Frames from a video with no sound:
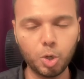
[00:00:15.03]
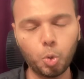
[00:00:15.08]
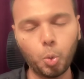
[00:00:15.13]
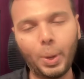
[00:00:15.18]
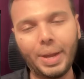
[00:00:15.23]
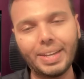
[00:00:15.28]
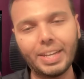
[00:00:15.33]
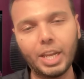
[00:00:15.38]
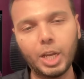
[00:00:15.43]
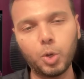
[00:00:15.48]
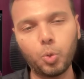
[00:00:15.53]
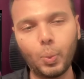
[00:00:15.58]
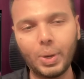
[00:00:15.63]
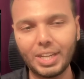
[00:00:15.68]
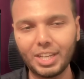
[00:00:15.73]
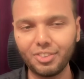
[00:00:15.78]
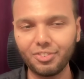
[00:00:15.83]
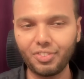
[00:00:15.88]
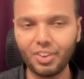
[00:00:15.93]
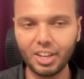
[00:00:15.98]

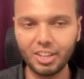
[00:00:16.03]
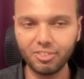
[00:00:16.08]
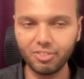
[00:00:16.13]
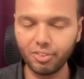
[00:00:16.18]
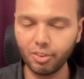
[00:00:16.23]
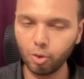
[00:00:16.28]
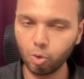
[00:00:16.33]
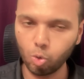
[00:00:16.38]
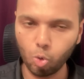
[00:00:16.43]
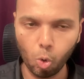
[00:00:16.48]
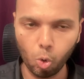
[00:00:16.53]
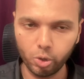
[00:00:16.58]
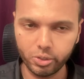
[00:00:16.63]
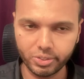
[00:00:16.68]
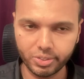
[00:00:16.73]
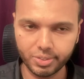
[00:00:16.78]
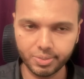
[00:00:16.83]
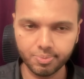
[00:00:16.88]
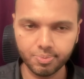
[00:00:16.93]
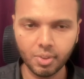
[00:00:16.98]
2025
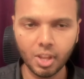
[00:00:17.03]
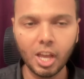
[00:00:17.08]
course.